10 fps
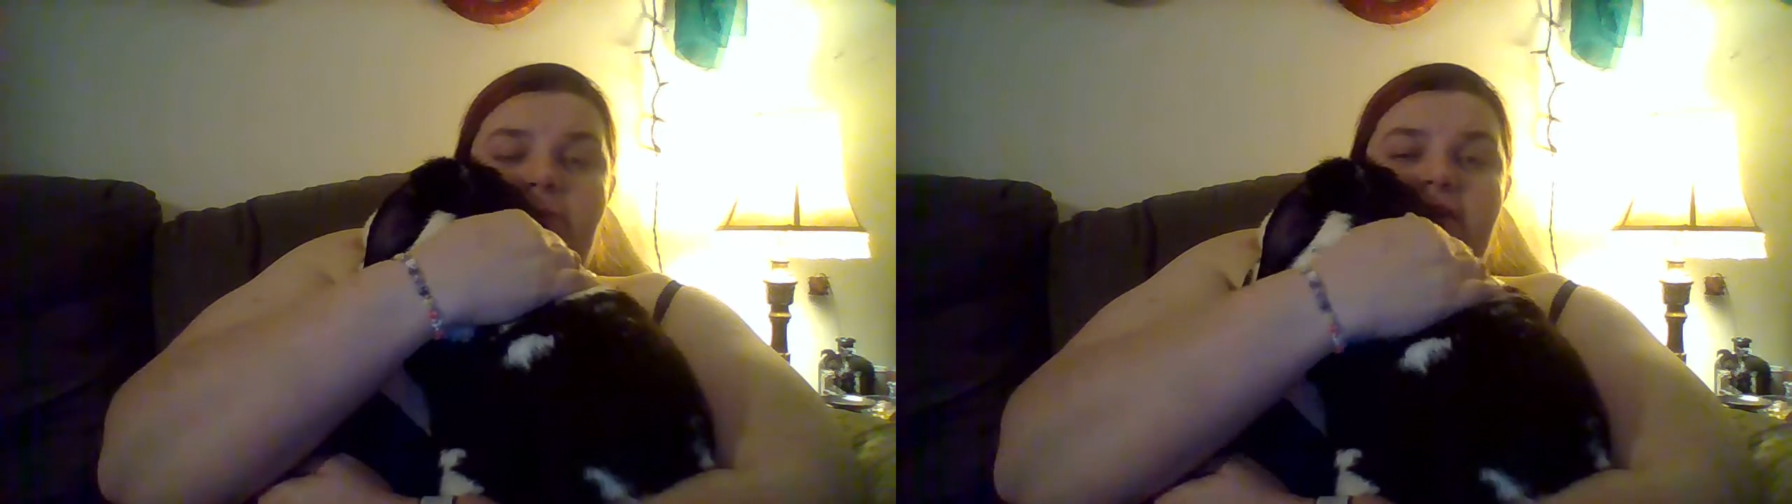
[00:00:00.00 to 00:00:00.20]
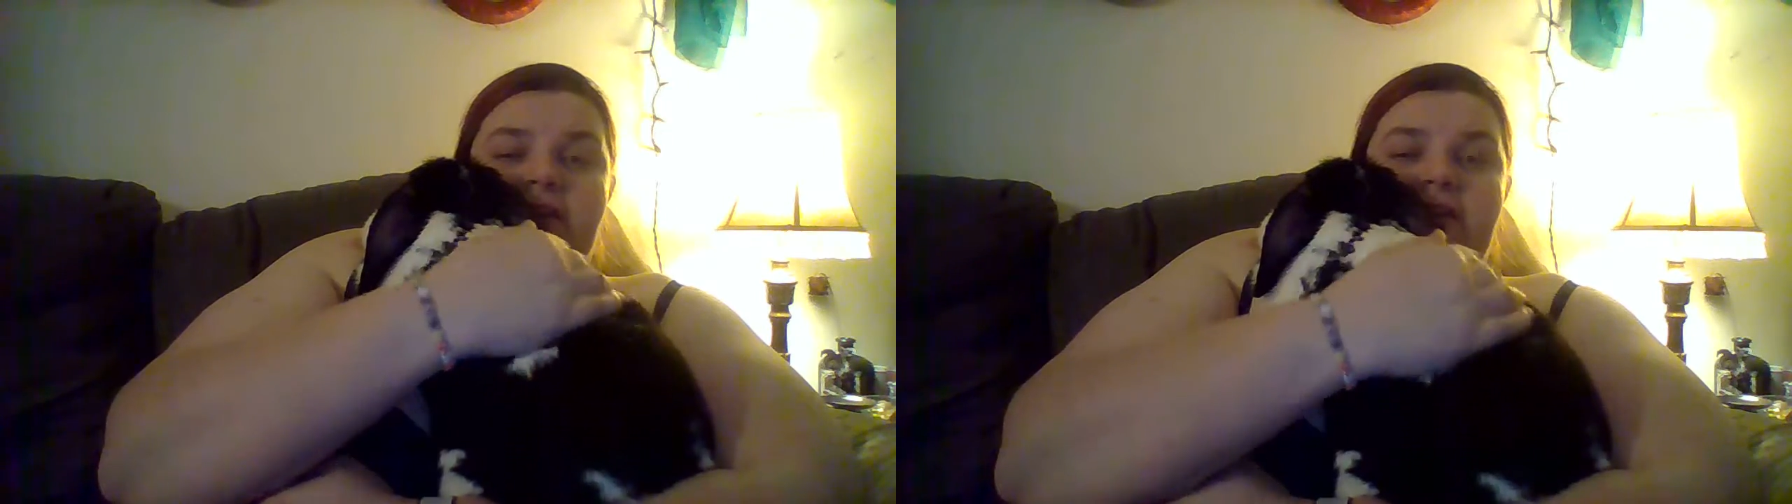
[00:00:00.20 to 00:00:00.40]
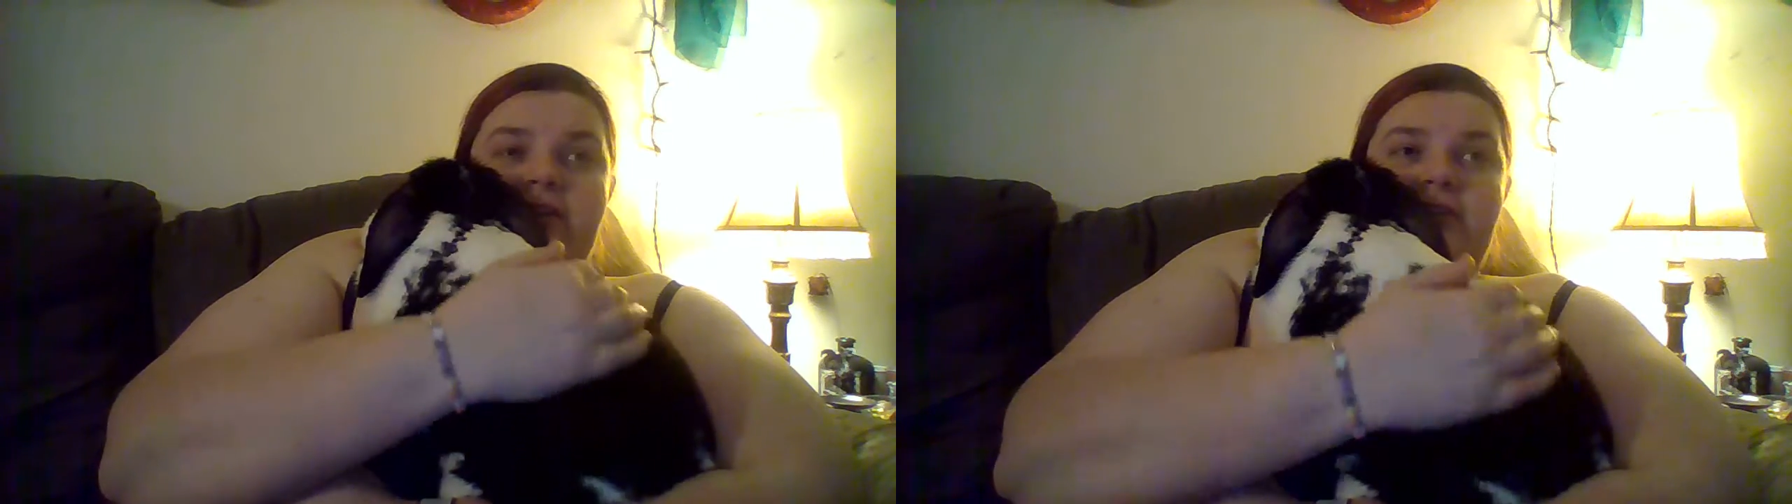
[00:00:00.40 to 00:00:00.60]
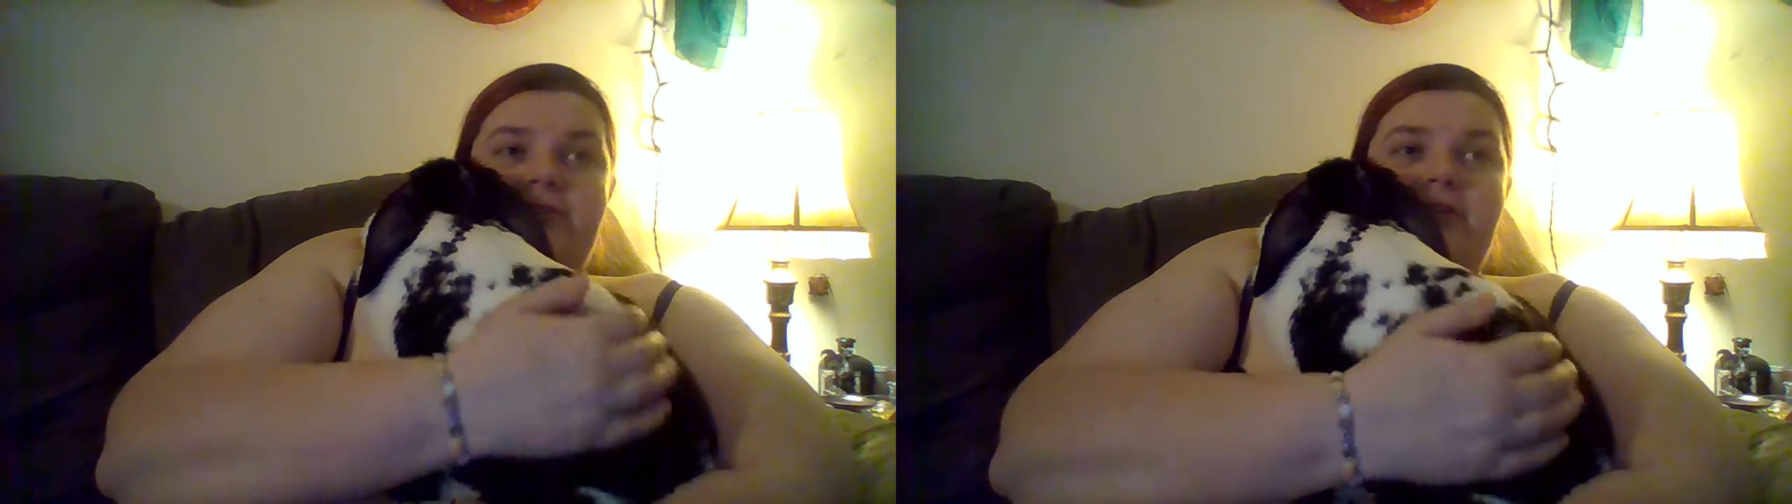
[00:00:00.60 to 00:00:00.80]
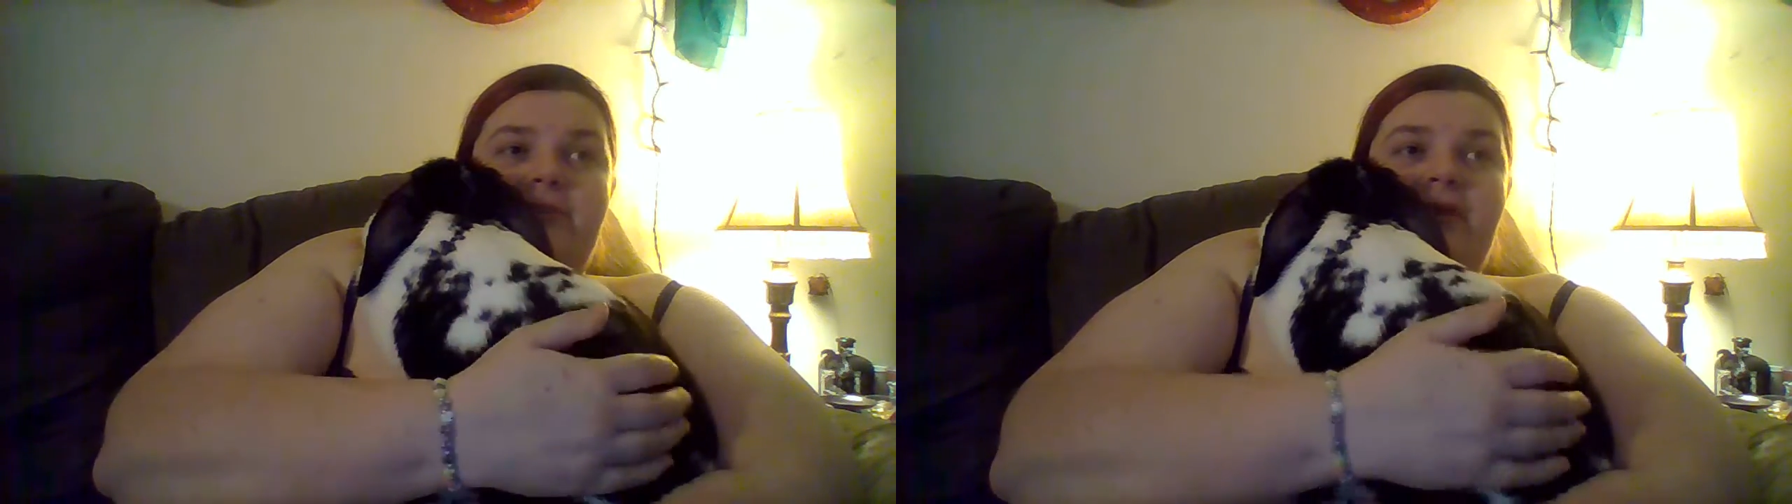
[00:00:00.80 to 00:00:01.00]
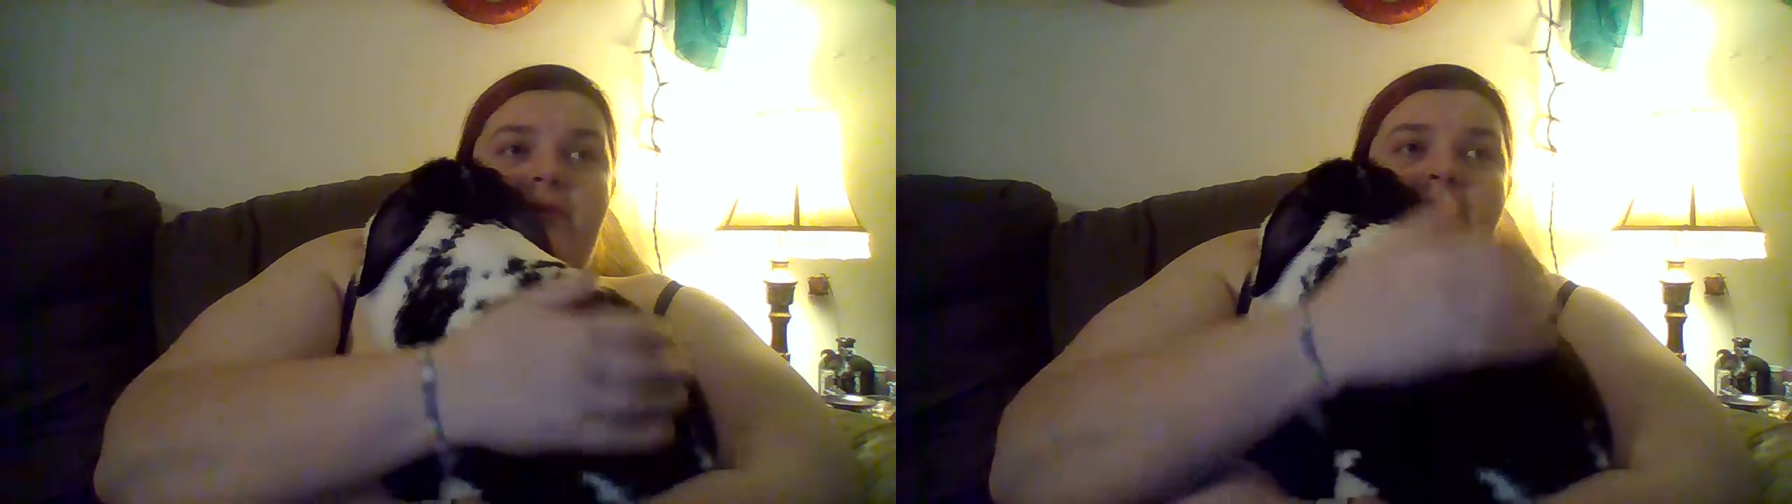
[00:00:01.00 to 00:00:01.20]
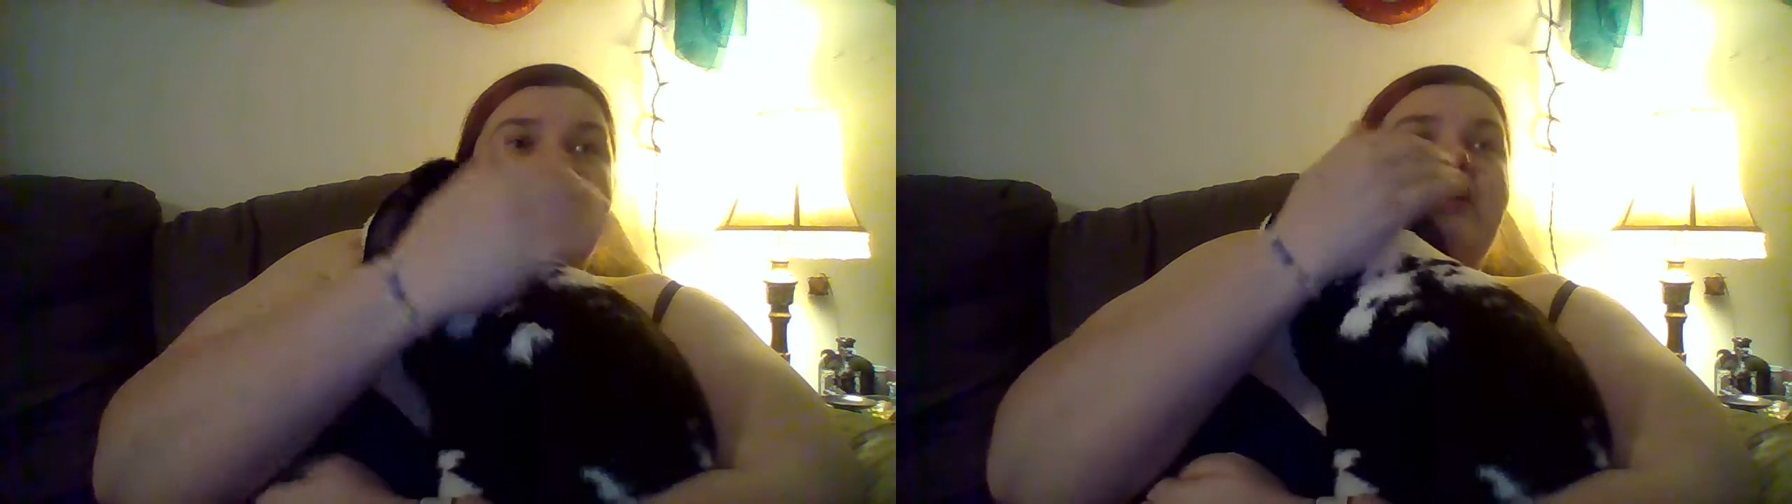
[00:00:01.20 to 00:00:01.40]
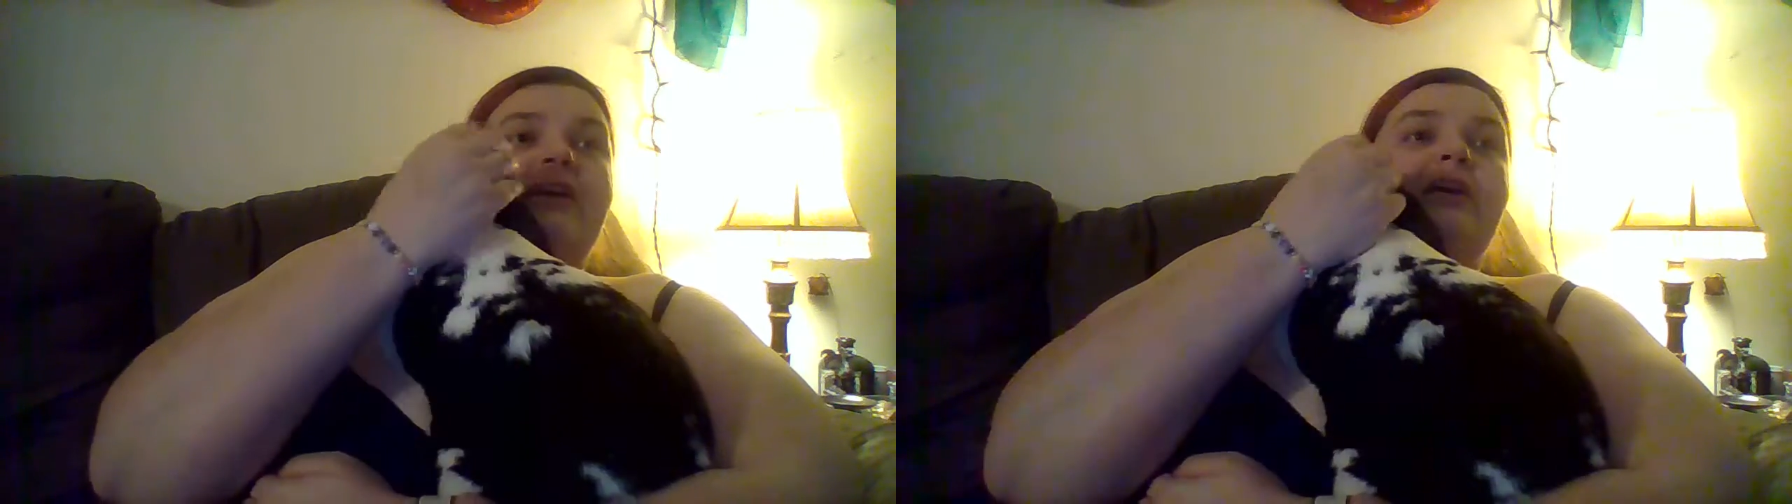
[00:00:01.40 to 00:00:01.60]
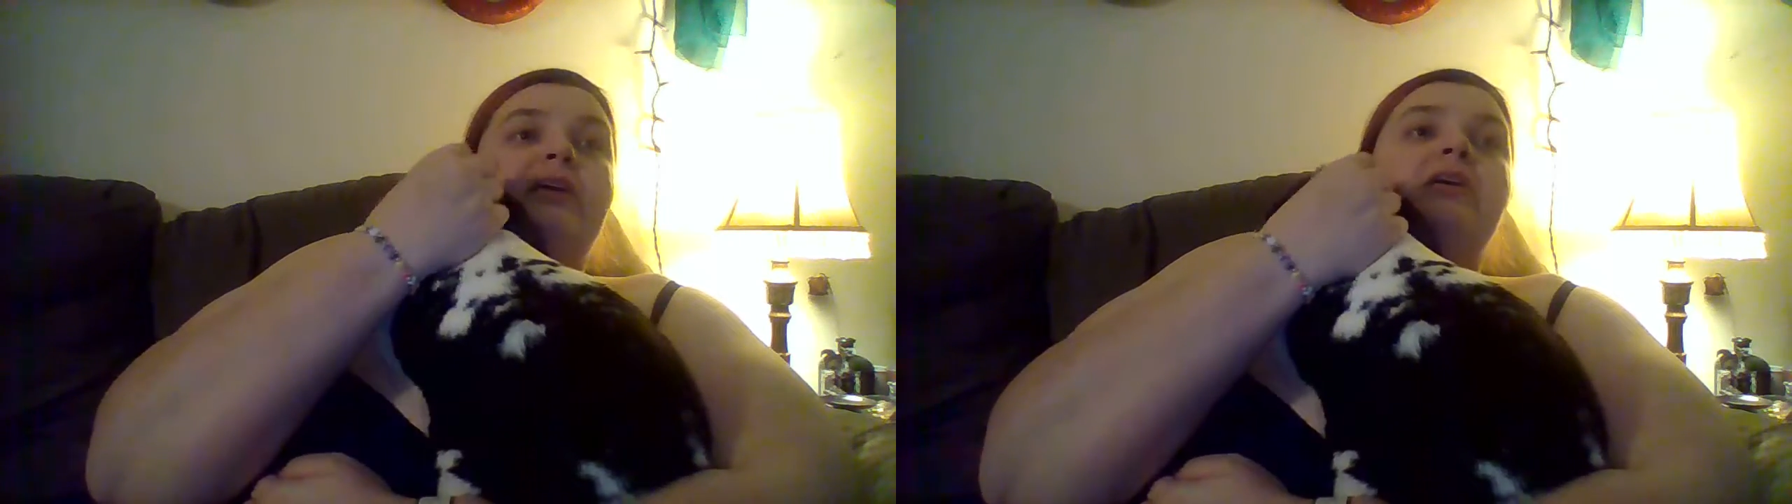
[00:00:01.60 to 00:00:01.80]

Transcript: bunny and then you get a baby bunny,